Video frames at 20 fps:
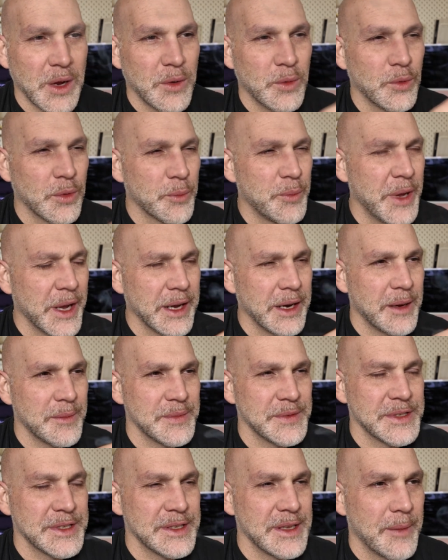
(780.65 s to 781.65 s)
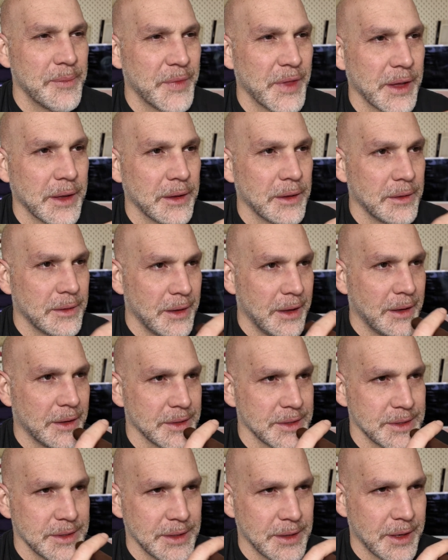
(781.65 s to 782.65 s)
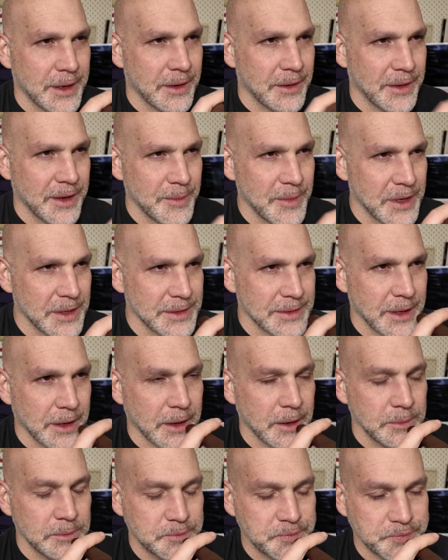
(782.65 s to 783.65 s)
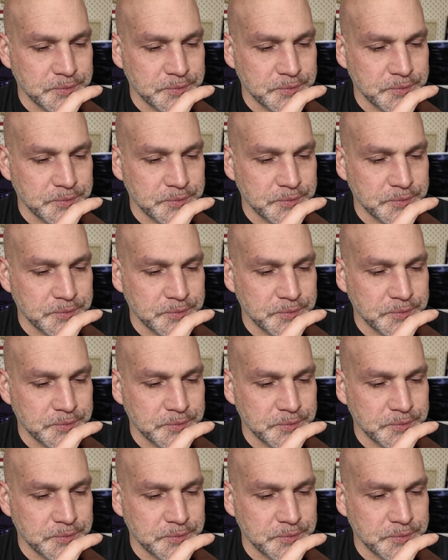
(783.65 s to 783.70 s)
We're picking up something else in there. Give me a second.